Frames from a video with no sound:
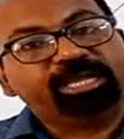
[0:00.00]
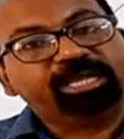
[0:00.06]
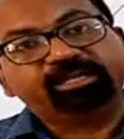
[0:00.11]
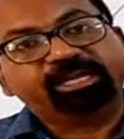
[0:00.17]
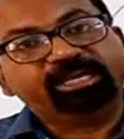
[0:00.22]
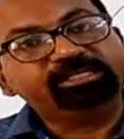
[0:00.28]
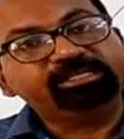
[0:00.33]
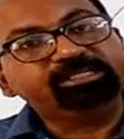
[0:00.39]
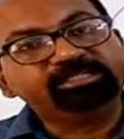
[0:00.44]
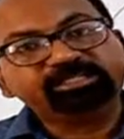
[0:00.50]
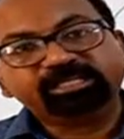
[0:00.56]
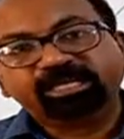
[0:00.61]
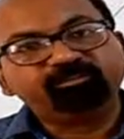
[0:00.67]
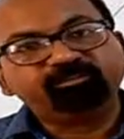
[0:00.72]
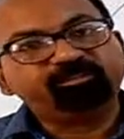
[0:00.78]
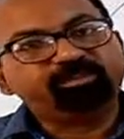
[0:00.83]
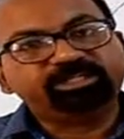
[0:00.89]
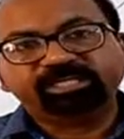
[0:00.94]
And the same with
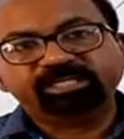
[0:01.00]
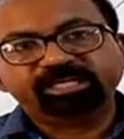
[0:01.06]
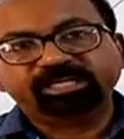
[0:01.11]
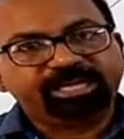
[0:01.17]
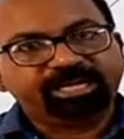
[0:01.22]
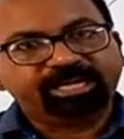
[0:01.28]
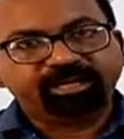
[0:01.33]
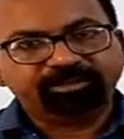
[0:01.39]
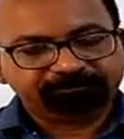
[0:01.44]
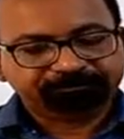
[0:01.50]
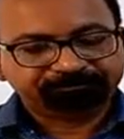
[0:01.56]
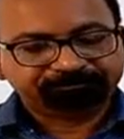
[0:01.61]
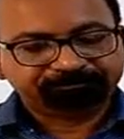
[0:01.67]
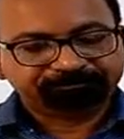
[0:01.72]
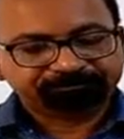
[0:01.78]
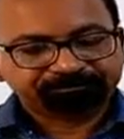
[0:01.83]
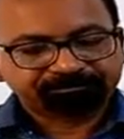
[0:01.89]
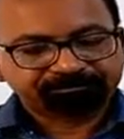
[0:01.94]
the air.
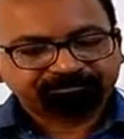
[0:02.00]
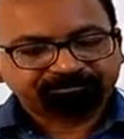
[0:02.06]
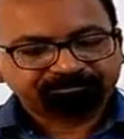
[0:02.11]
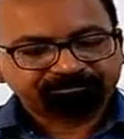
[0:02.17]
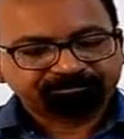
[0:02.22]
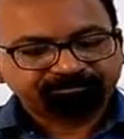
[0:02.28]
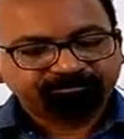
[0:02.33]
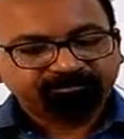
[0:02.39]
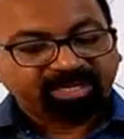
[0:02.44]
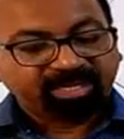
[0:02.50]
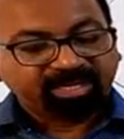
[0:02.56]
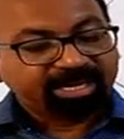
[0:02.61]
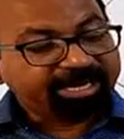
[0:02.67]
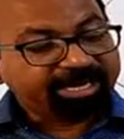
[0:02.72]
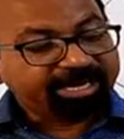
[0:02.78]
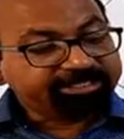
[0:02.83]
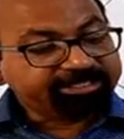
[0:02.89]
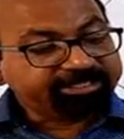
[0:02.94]
It
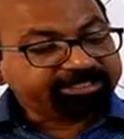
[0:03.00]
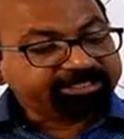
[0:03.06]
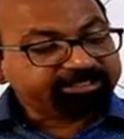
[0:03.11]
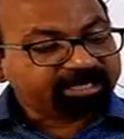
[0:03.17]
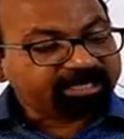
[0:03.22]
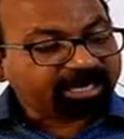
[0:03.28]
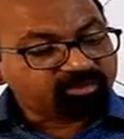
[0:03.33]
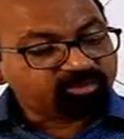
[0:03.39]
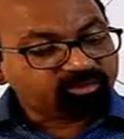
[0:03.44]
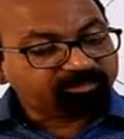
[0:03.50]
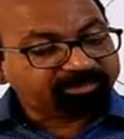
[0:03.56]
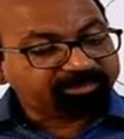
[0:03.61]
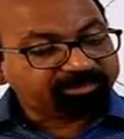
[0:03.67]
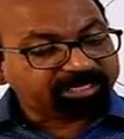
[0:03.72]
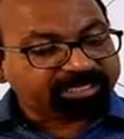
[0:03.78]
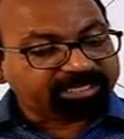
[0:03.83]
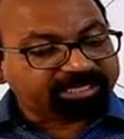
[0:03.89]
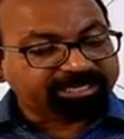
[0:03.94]
is hard to
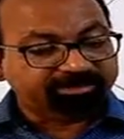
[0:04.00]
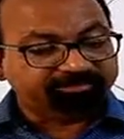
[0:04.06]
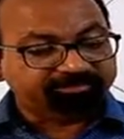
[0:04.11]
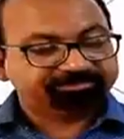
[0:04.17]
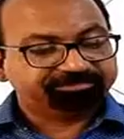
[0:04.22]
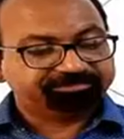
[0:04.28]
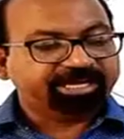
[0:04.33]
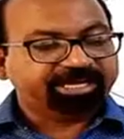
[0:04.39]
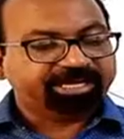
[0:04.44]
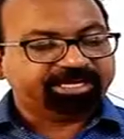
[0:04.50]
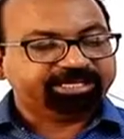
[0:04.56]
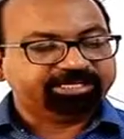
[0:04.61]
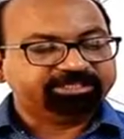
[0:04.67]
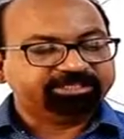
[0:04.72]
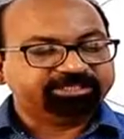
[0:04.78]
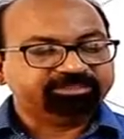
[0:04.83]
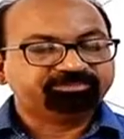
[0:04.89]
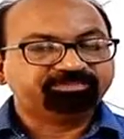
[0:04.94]
believe air is
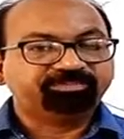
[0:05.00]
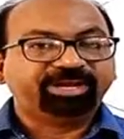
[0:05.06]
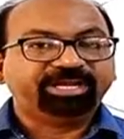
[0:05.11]
matter.